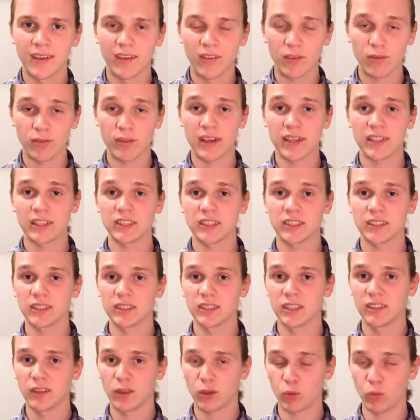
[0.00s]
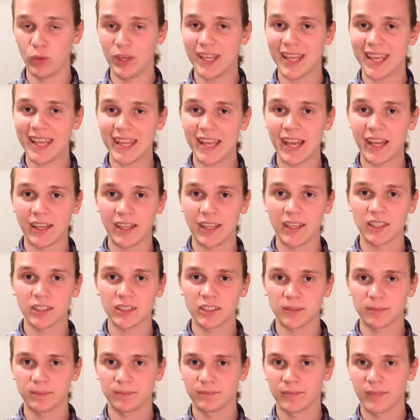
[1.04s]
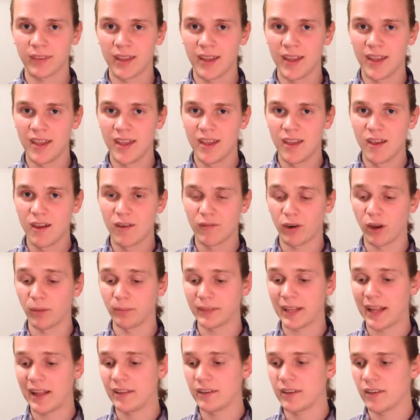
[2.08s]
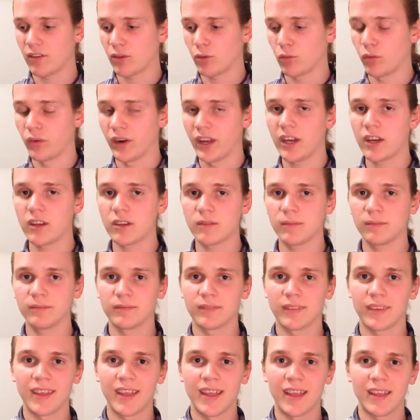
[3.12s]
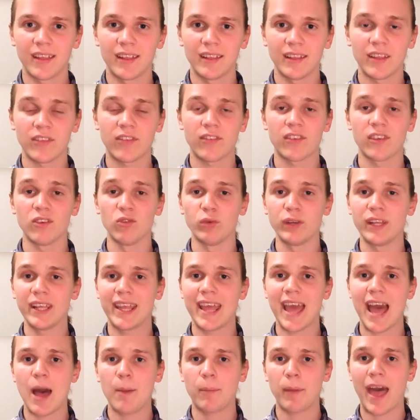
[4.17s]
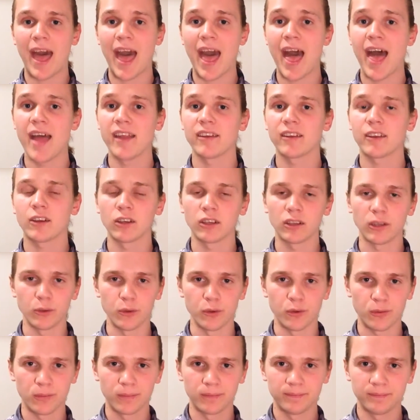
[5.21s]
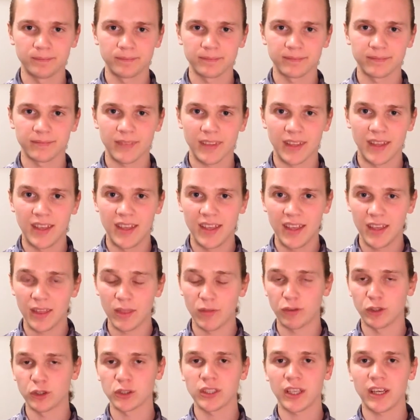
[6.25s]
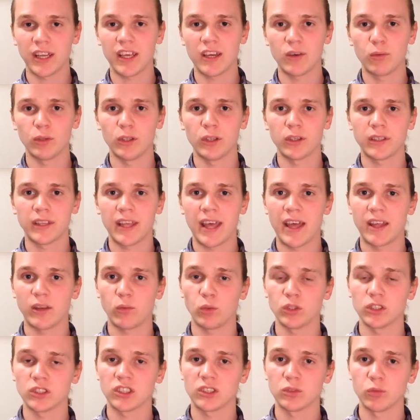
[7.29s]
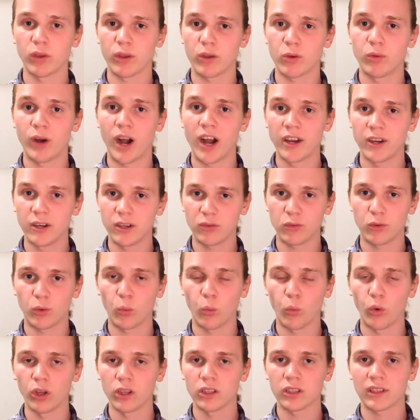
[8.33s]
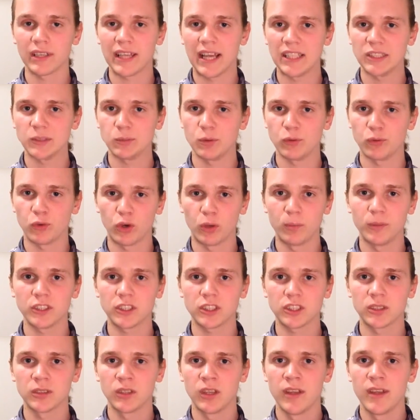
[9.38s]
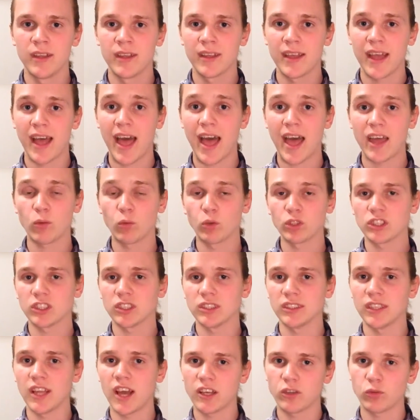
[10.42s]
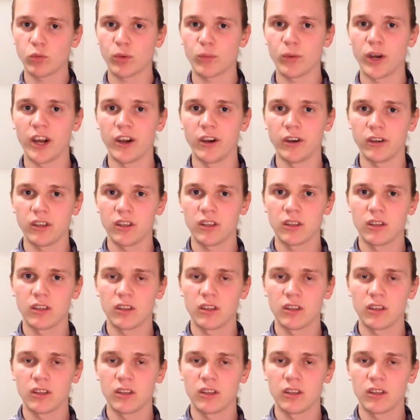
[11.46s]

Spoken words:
So that's three key ideas from Talent is Overrated. Let's recap and conclude. In the first idea, we looked at what's required for world-class performance and what's not required.